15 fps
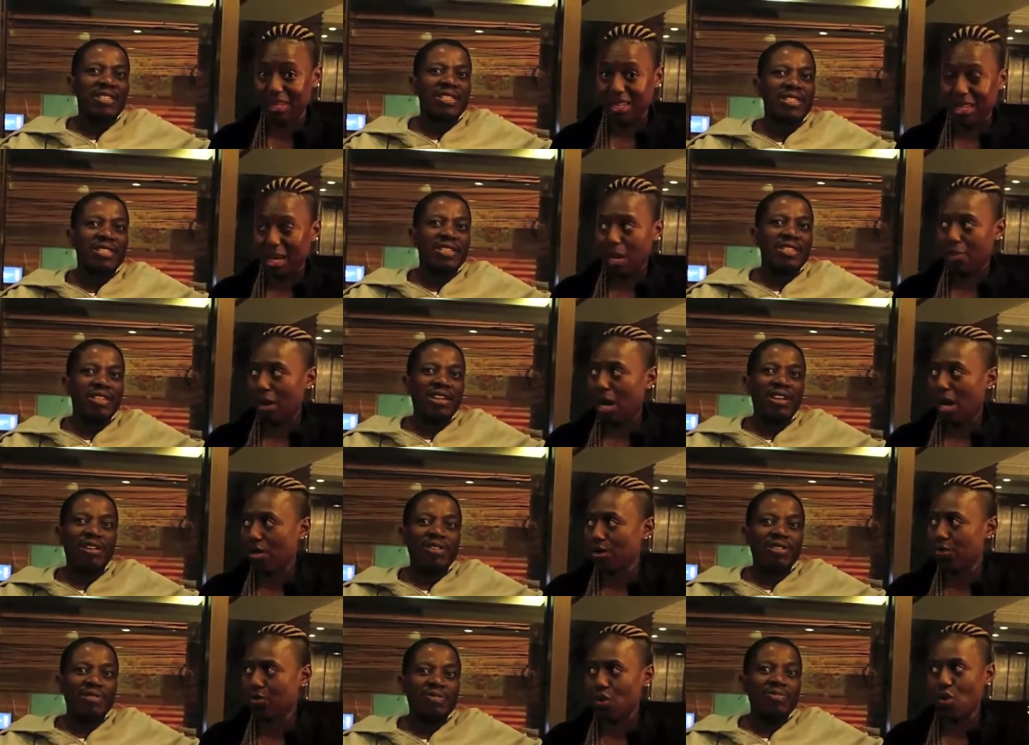
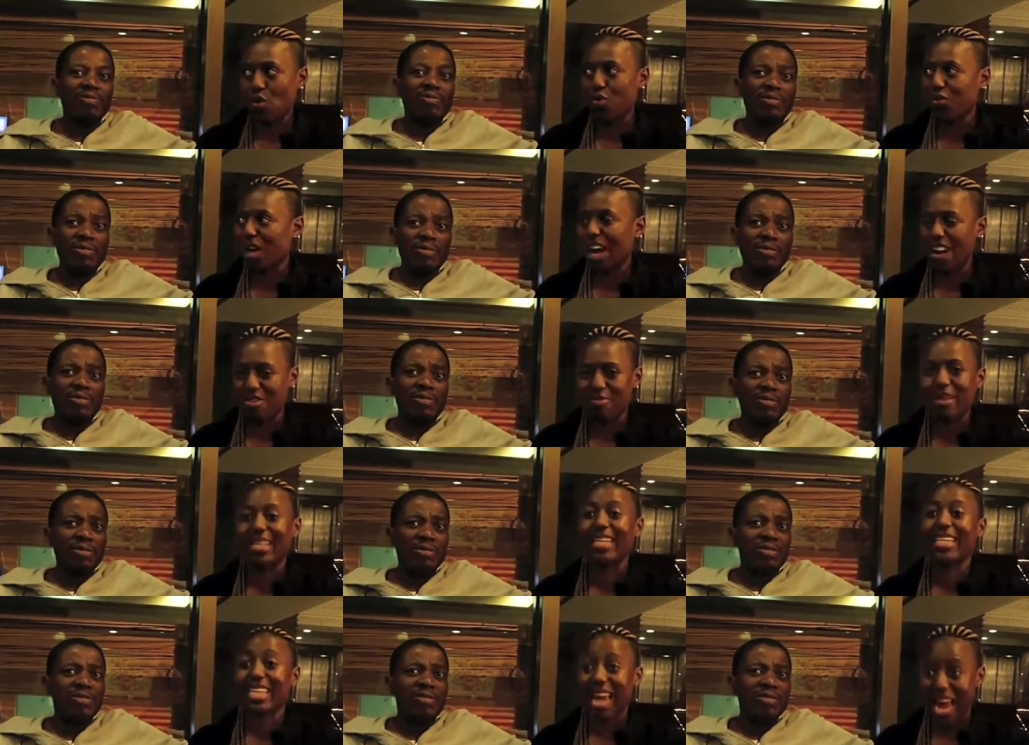Speaker 1: about four or mm-hmm. five, but
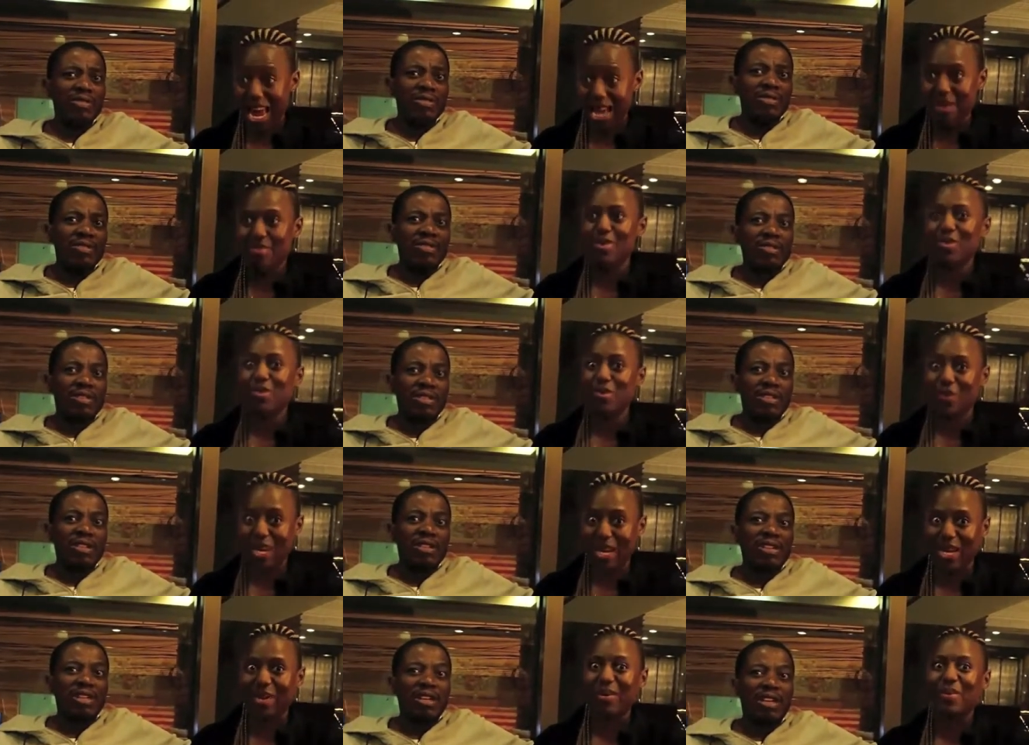he came to
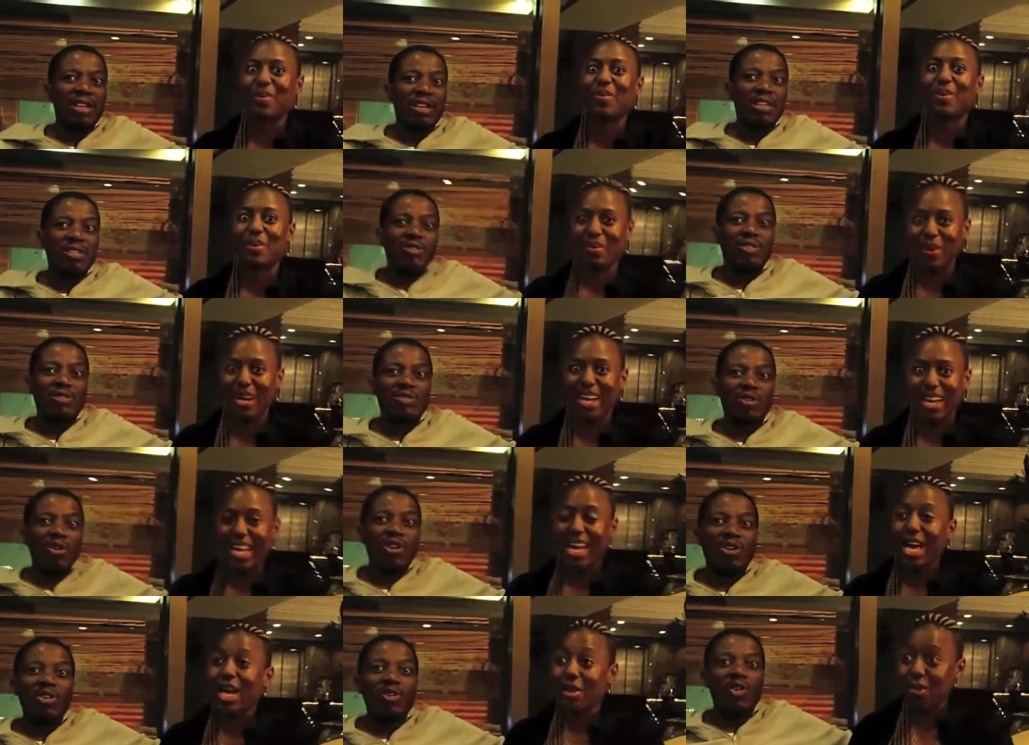where we it
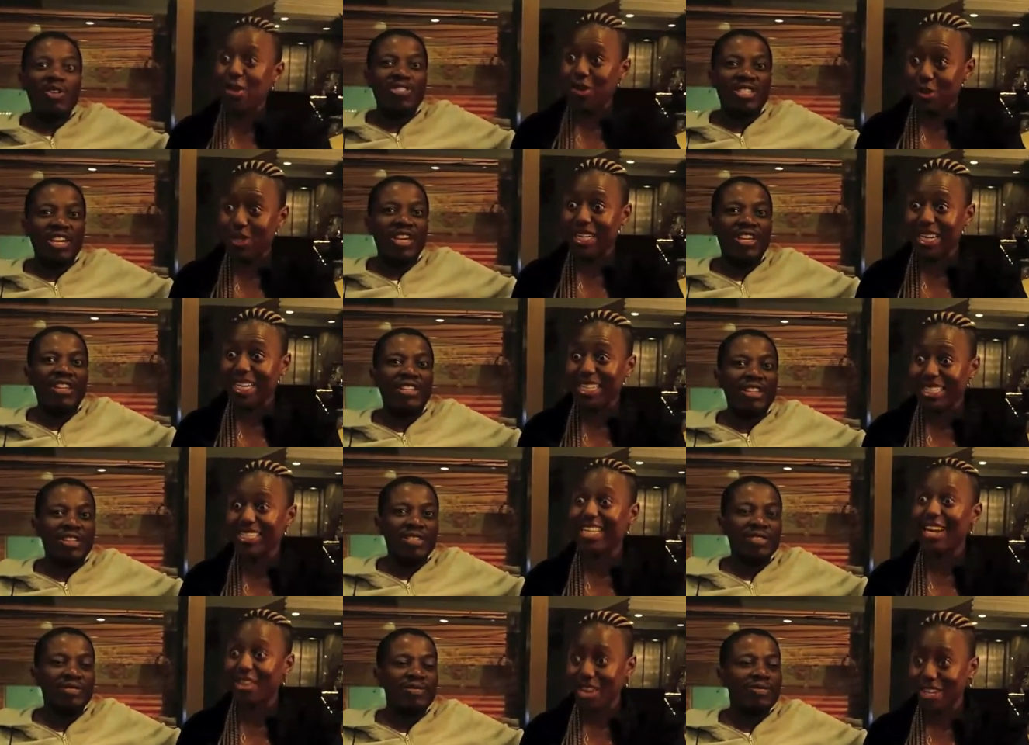were, and we were looking hand. at his
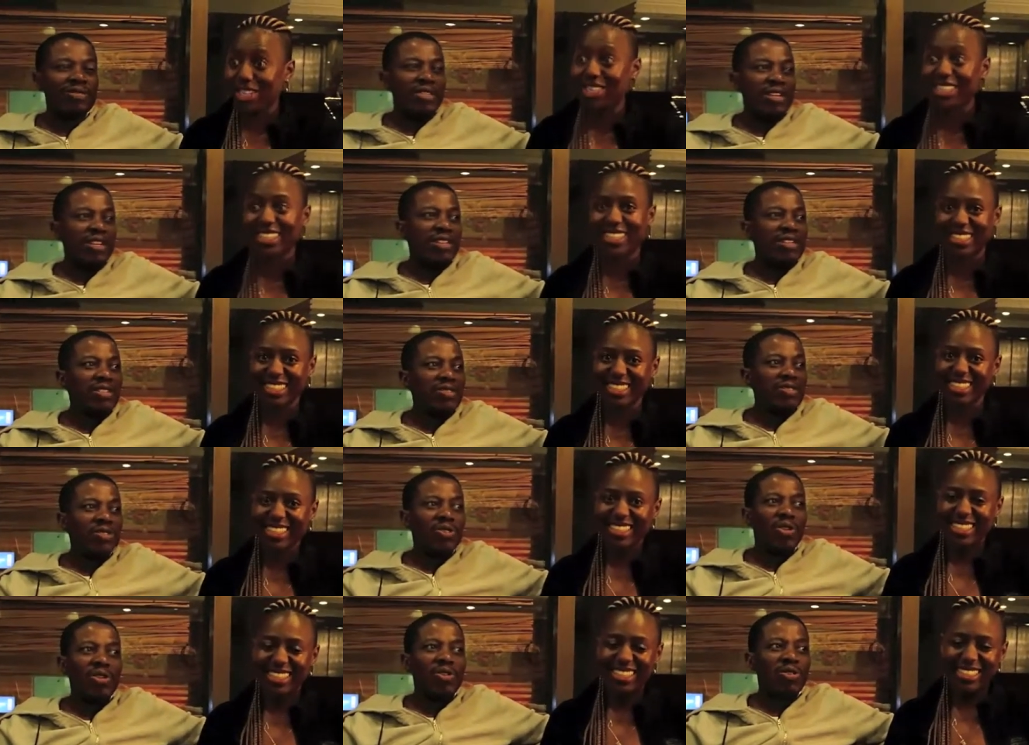direction.
Speaker 2: It was
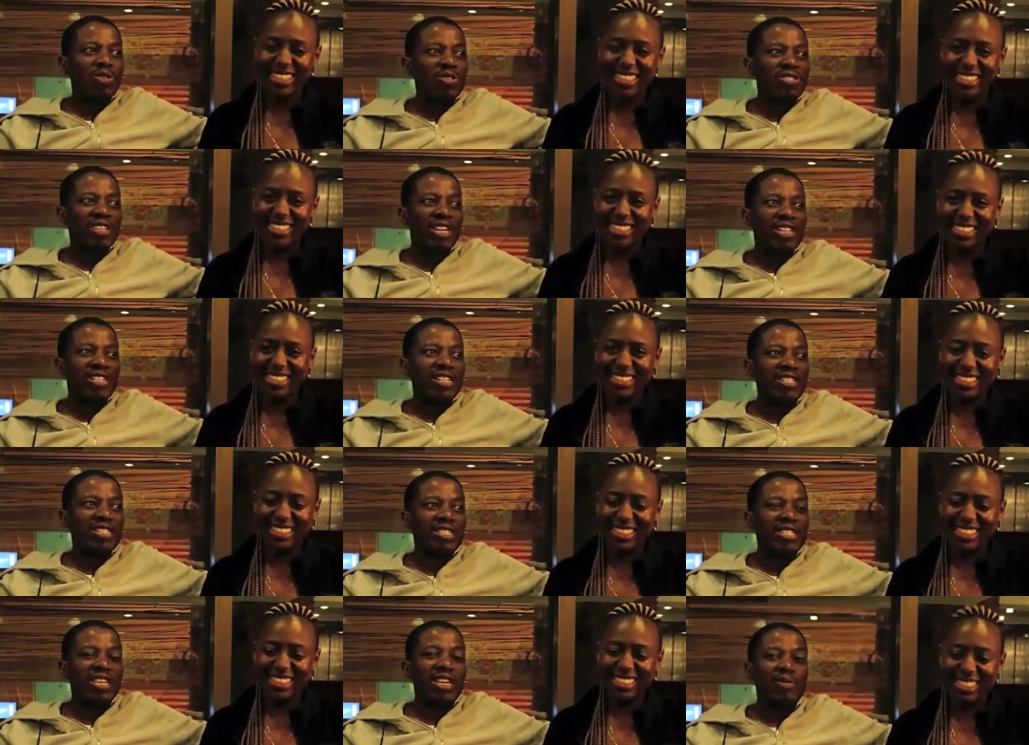all God's hand that
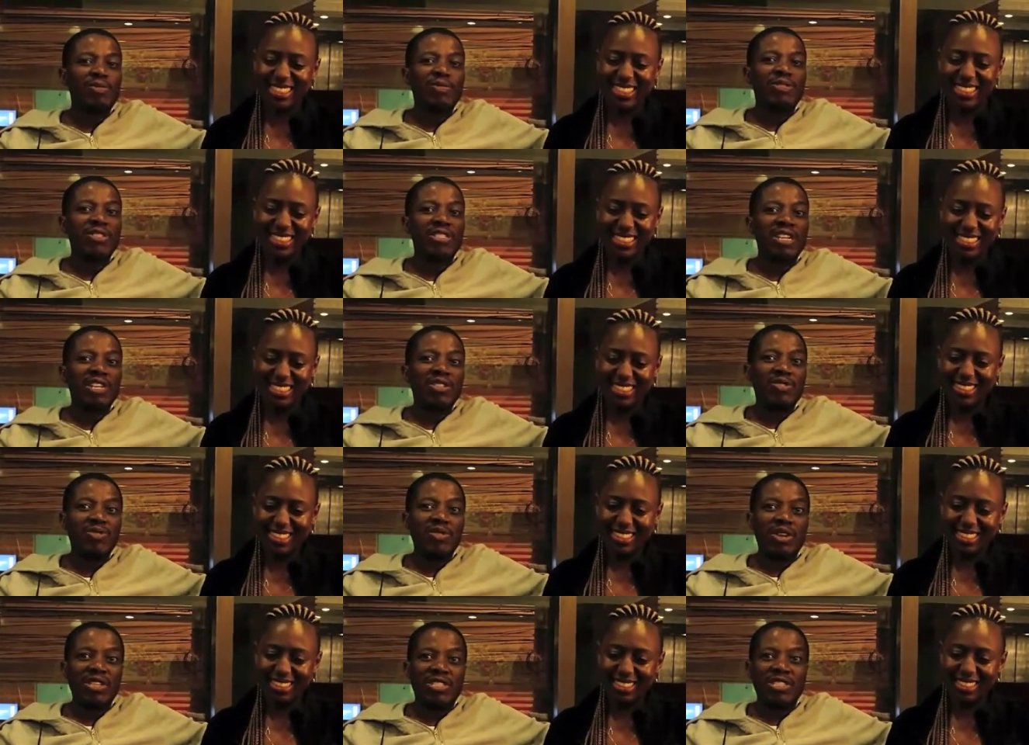he came straight to
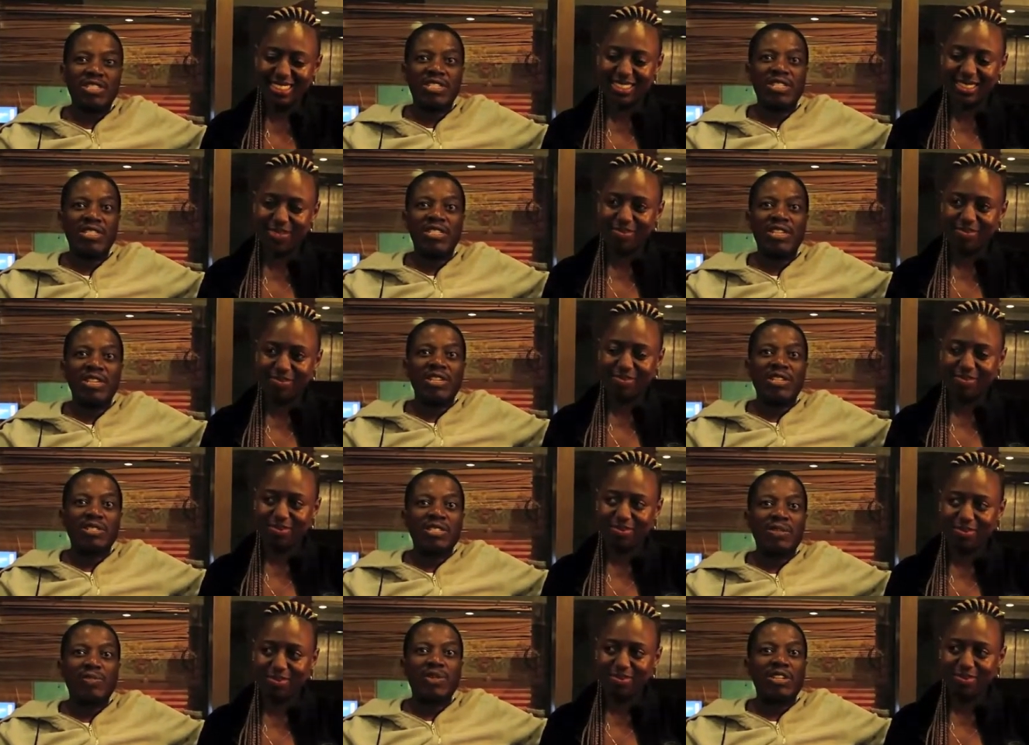us, and somebody